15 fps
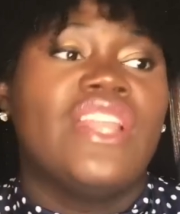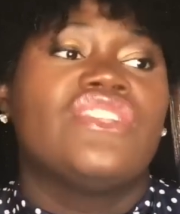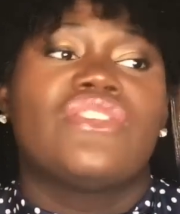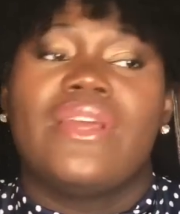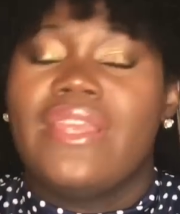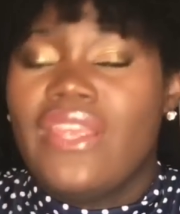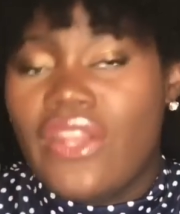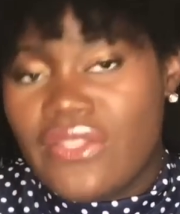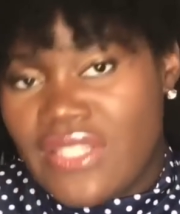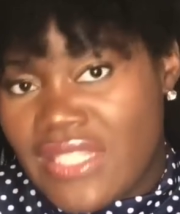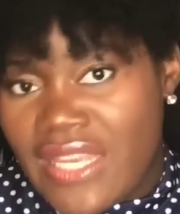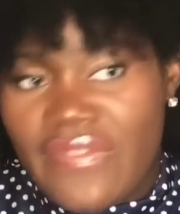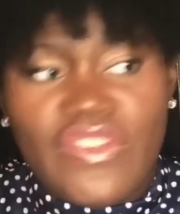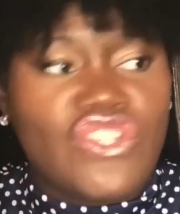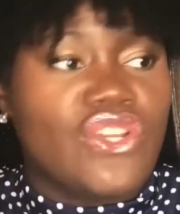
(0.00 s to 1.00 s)
And it's, you know, it's a
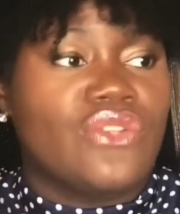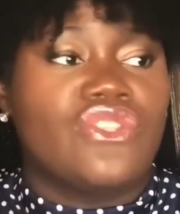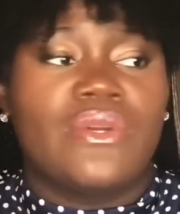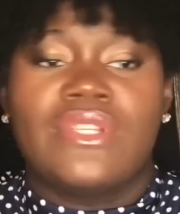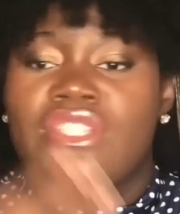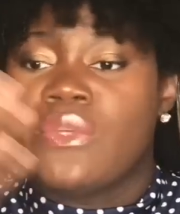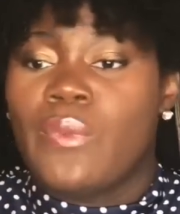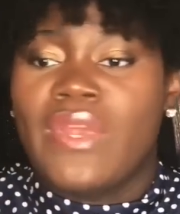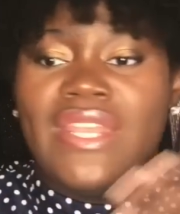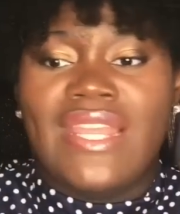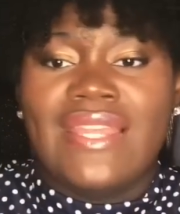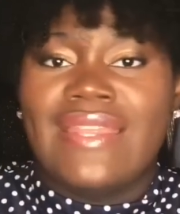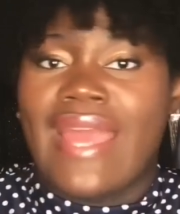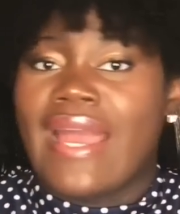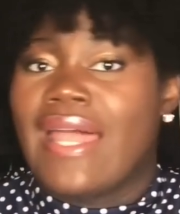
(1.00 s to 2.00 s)
TV show. So it's, we
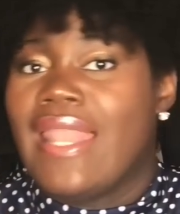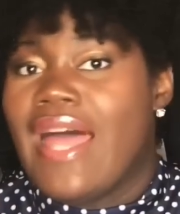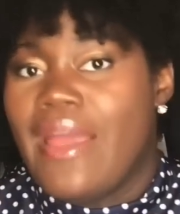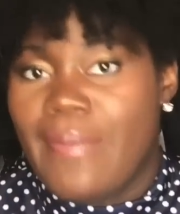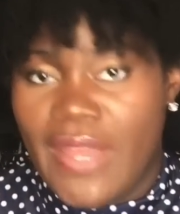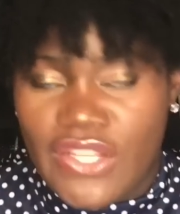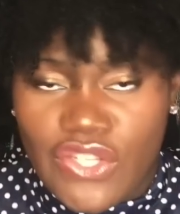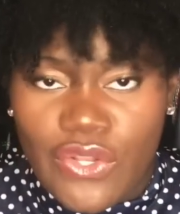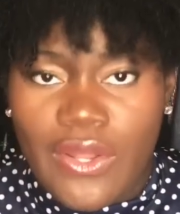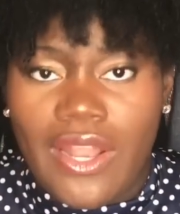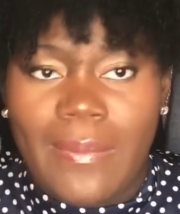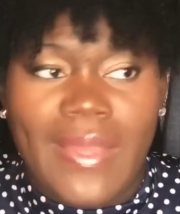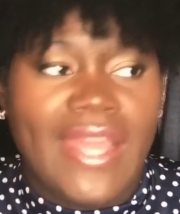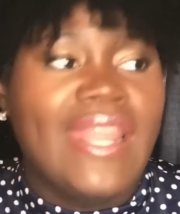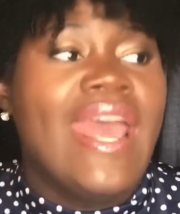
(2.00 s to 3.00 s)
need that climax. You know what
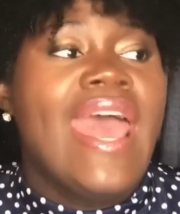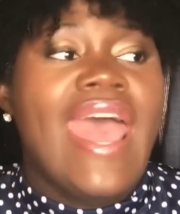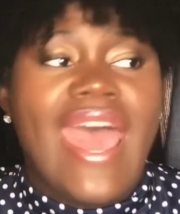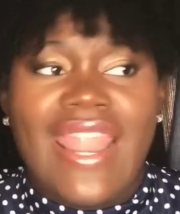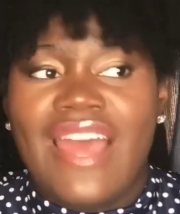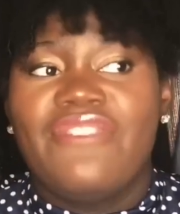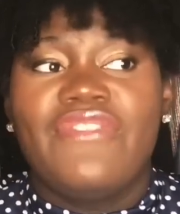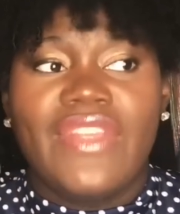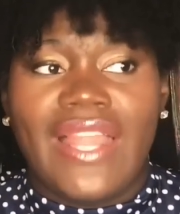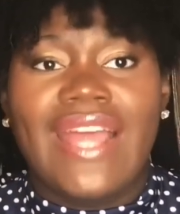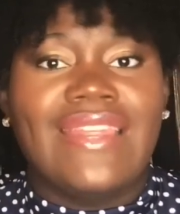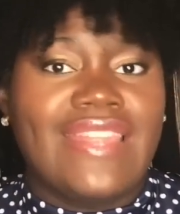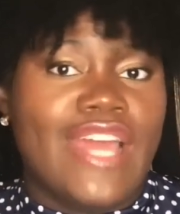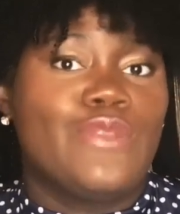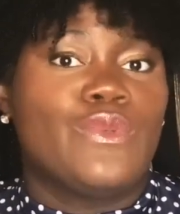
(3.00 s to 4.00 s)
I mean? And I feel
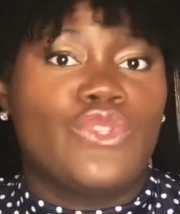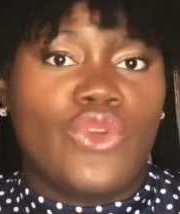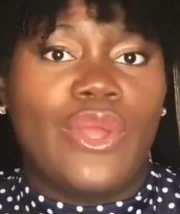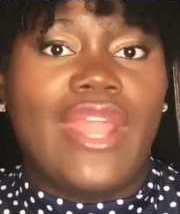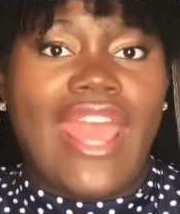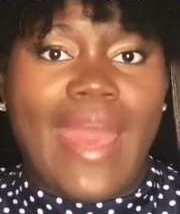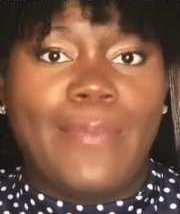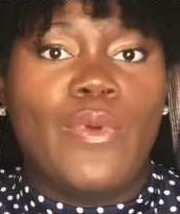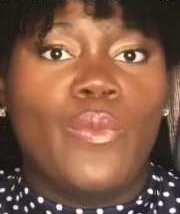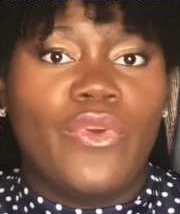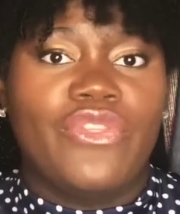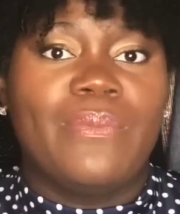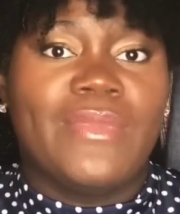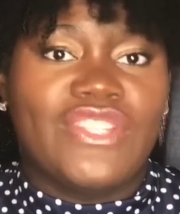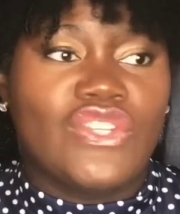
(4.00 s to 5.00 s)
like that's what's going to happen
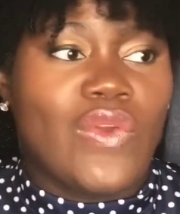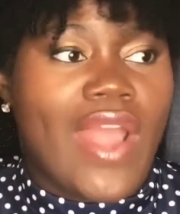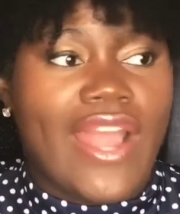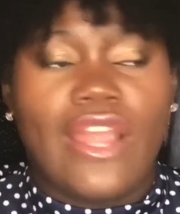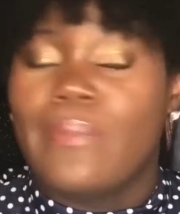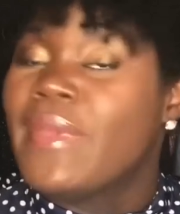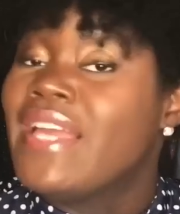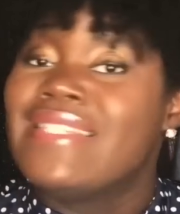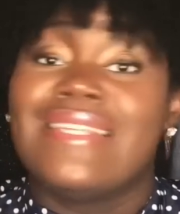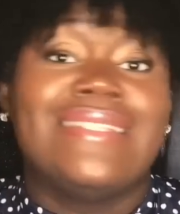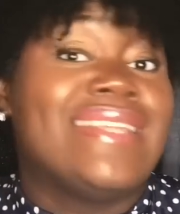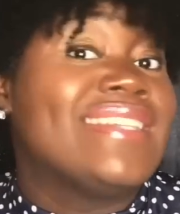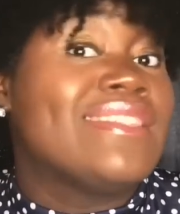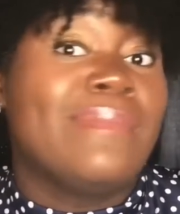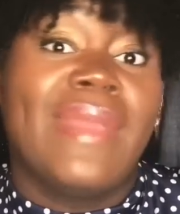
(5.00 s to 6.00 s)
with Miss Cracker, because it
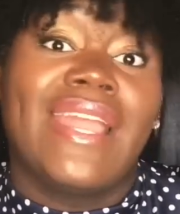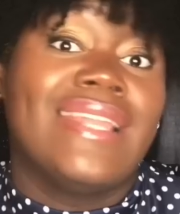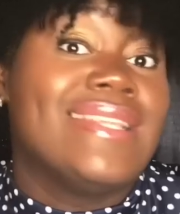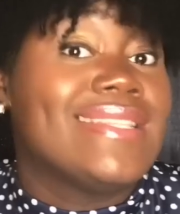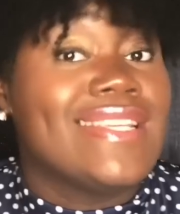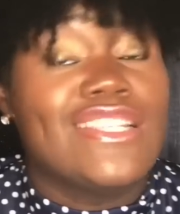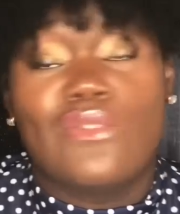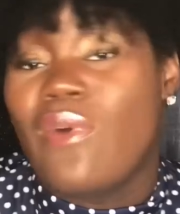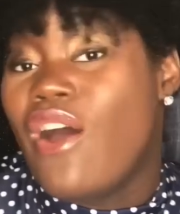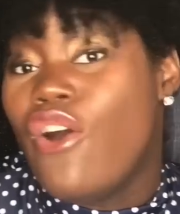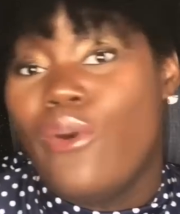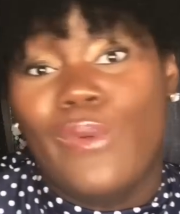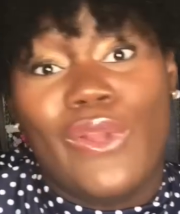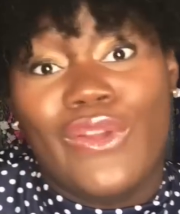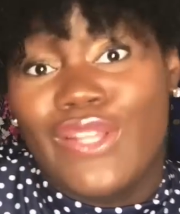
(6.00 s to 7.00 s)
doesn't make any sense why
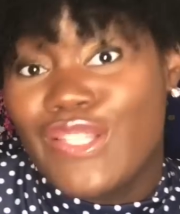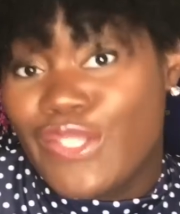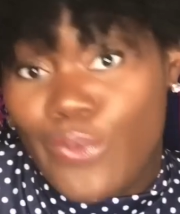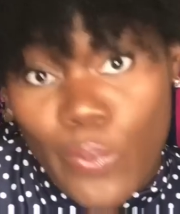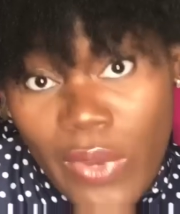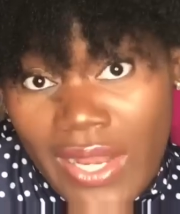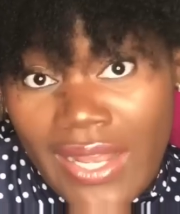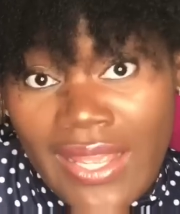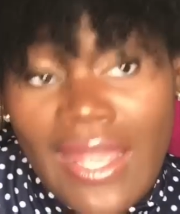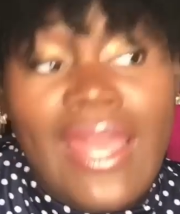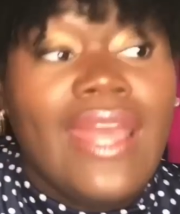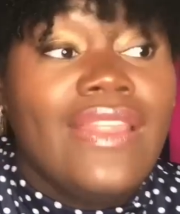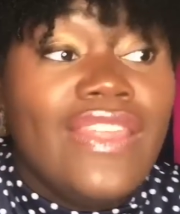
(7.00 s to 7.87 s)
homegirl isn't winning.